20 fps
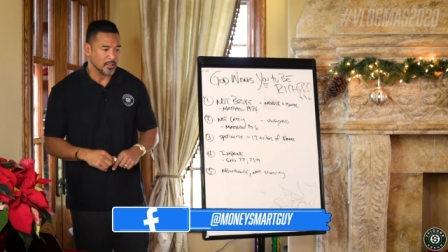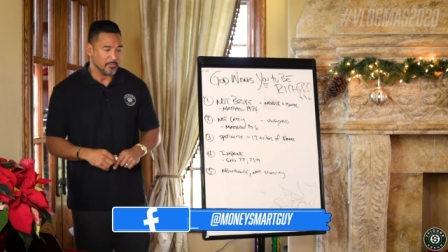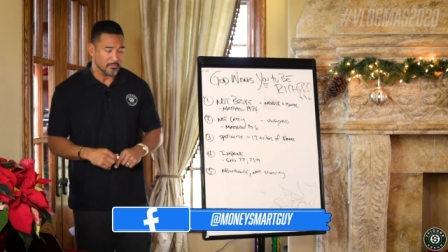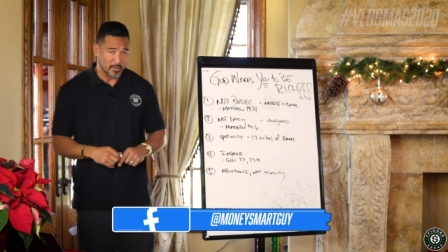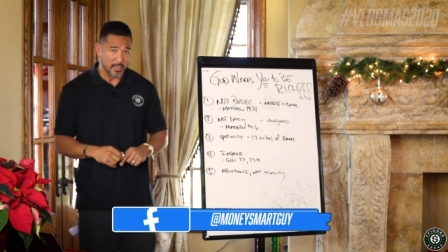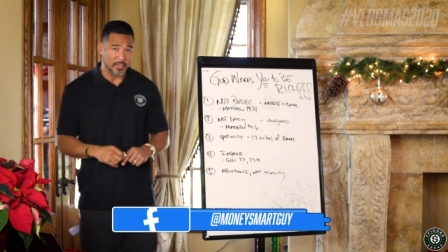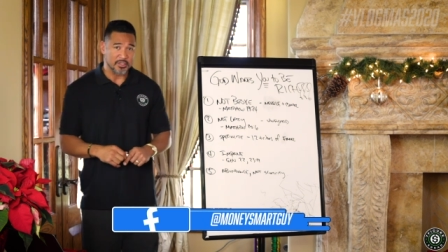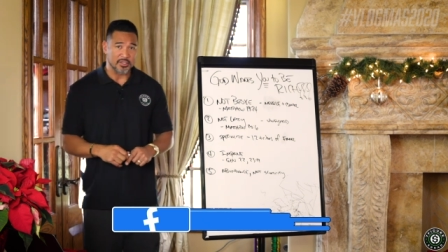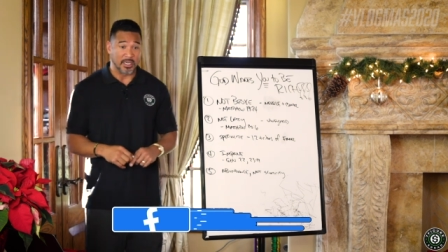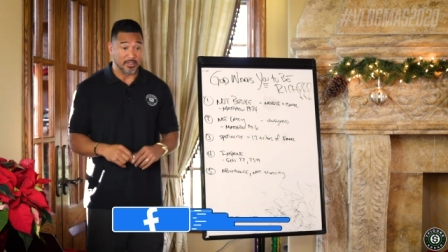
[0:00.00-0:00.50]

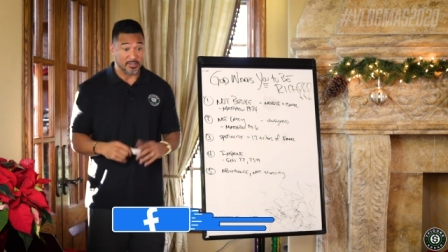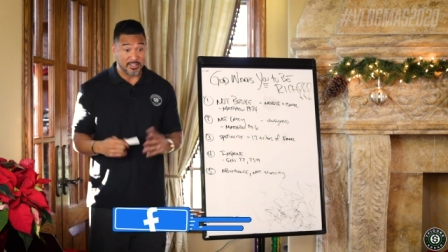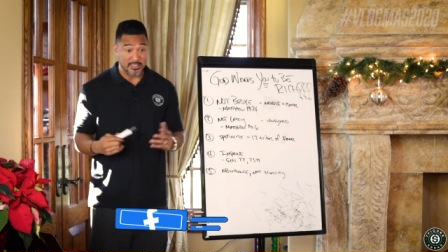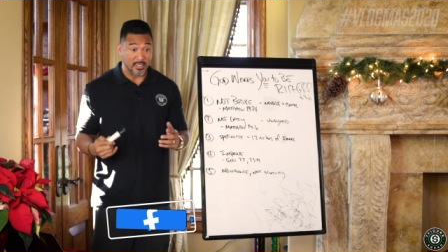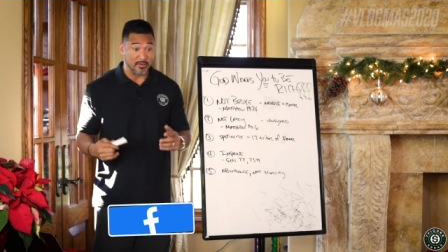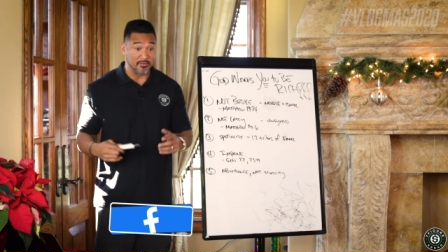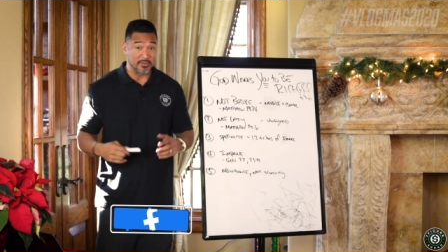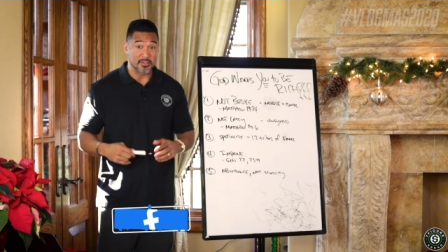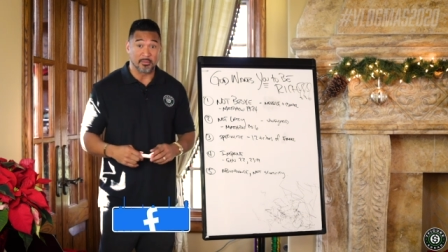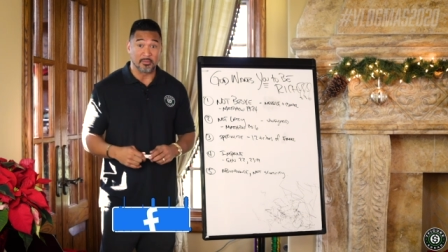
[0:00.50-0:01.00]
much
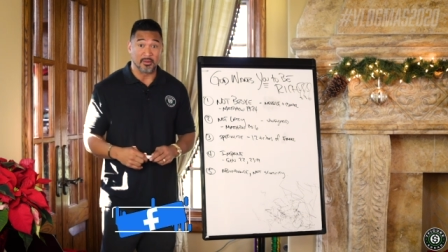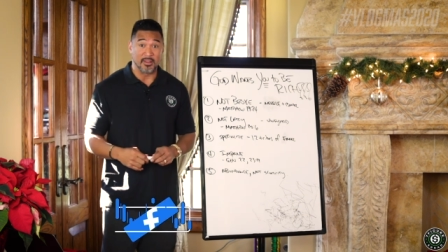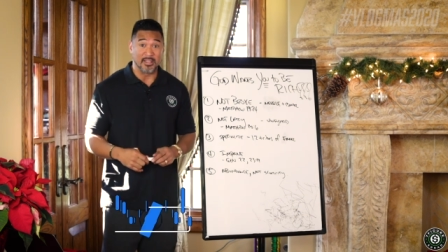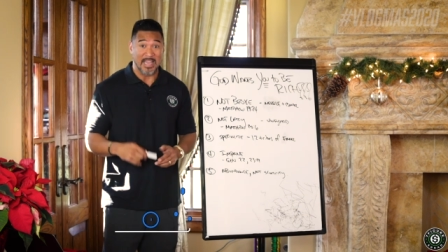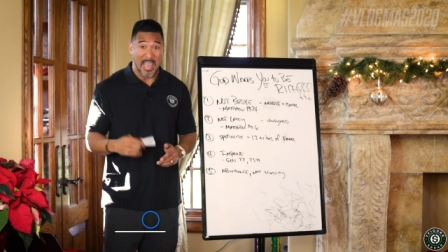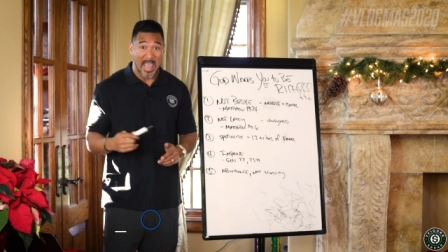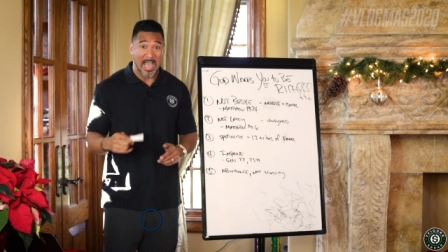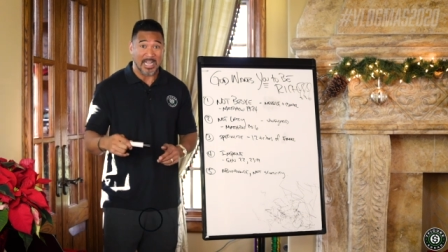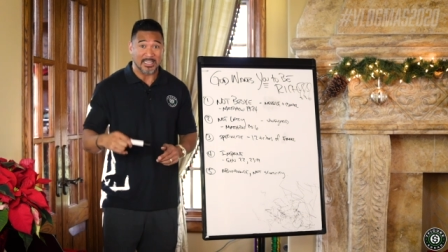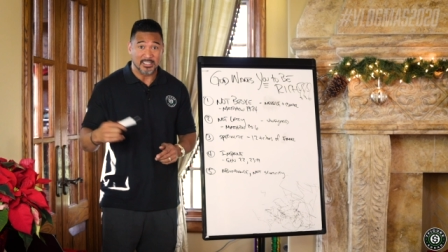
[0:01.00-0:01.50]
outside of some of
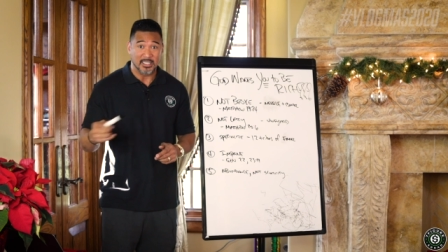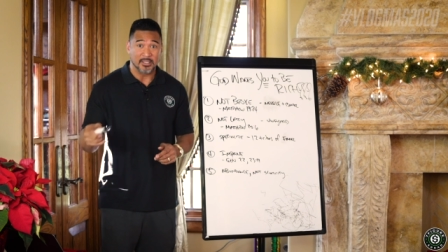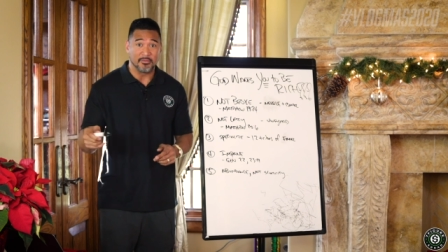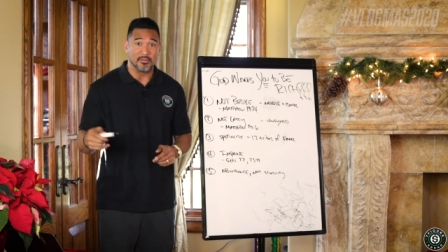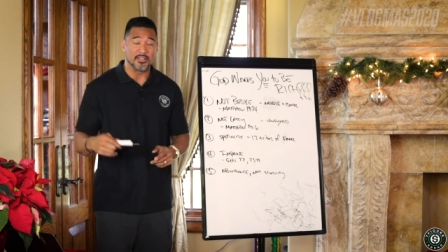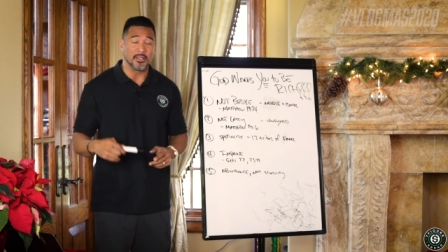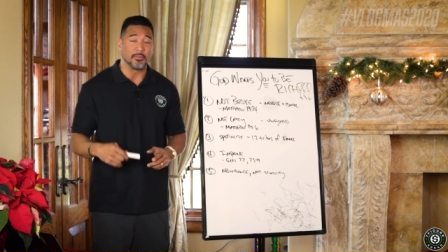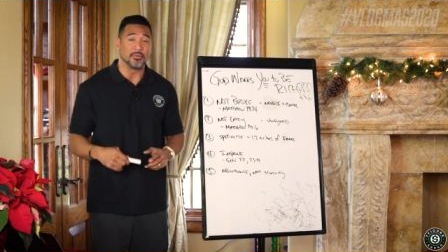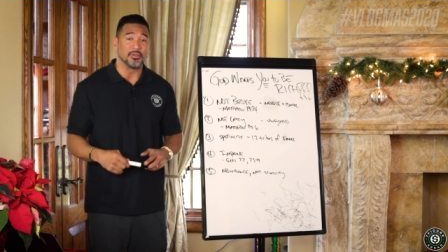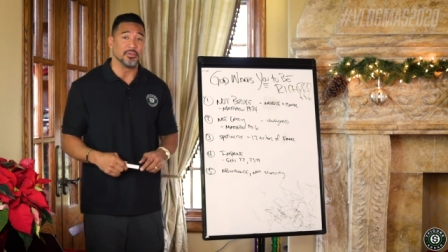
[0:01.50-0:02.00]
the
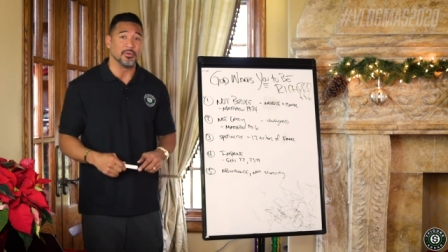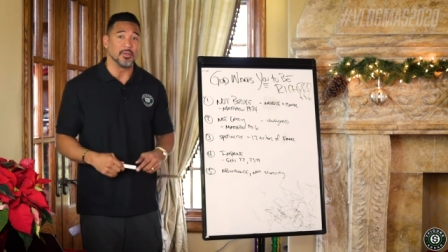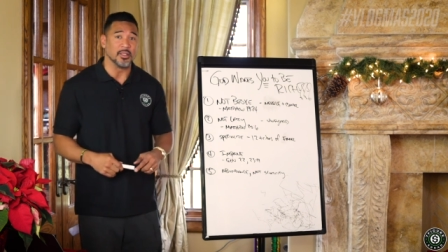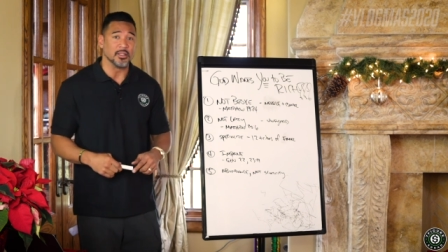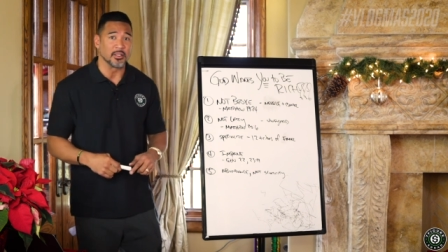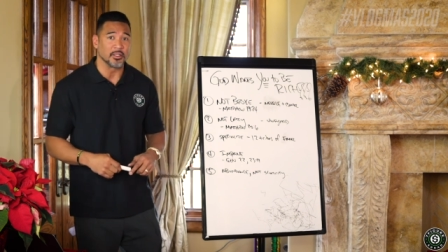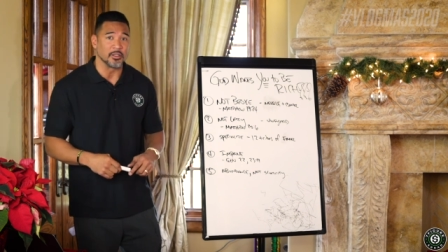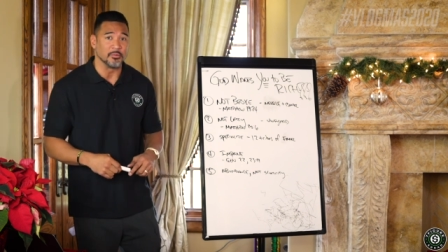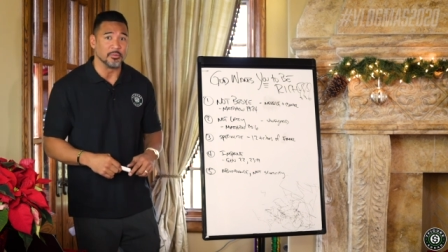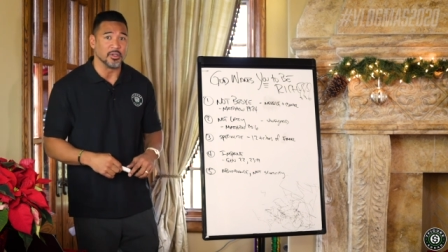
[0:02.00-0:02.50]
activities they would do
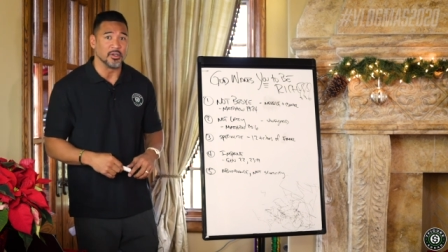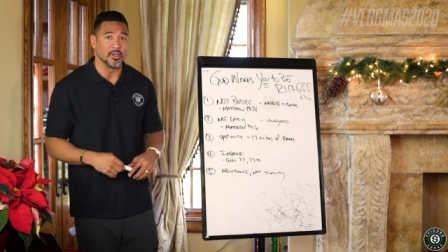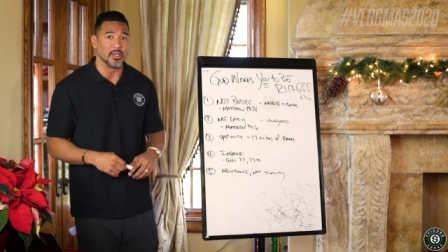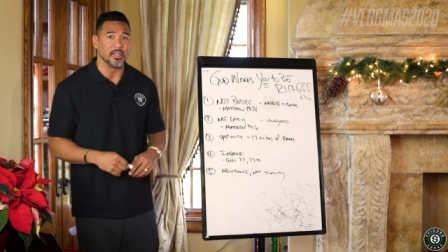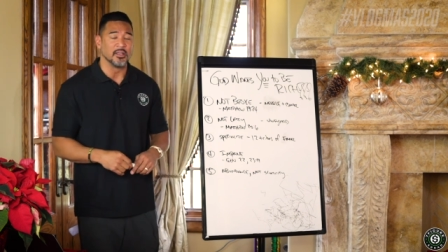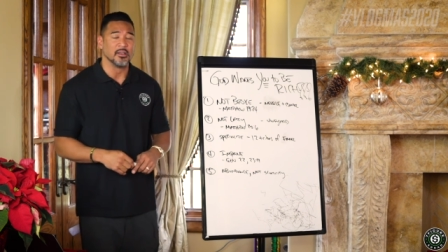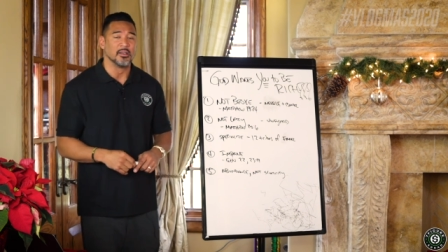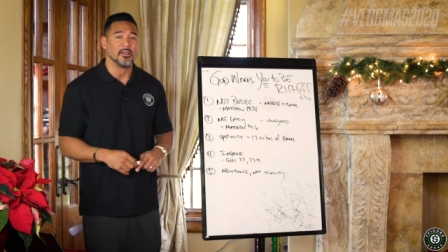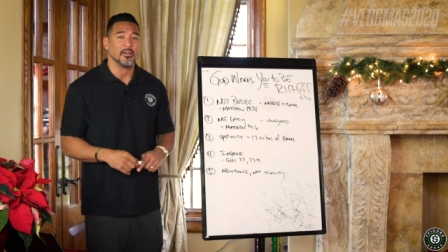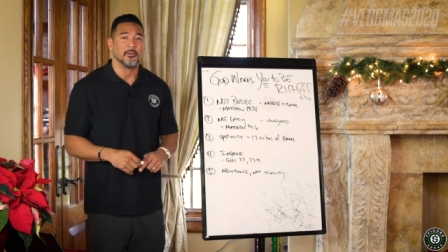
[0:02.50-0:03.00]
in the
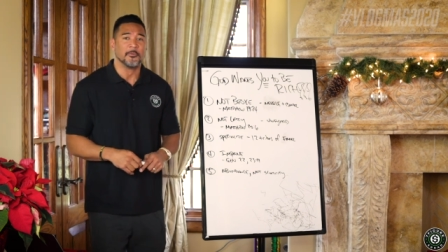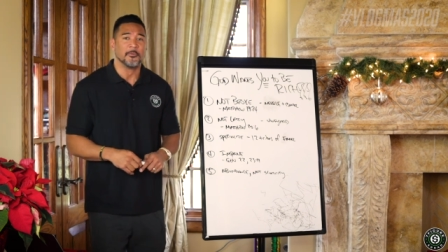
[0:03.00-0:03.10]
community.